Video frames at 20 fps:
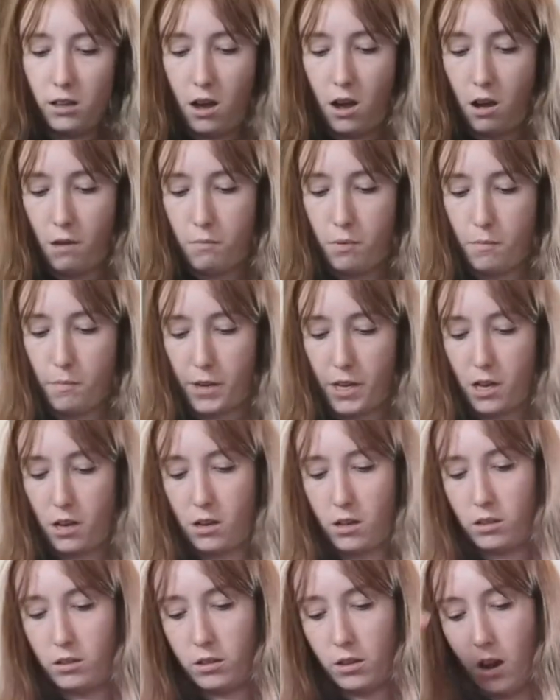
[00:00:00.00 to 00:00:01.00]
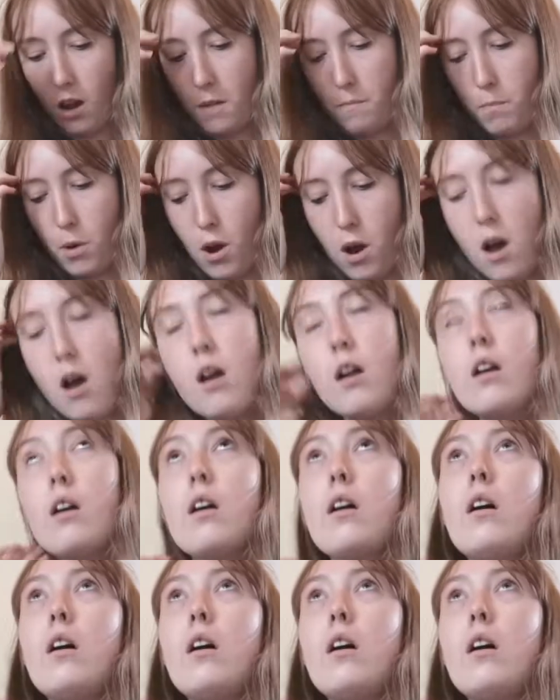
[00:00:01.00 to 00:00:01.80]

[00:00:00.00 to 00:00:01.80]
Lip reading: this up because I put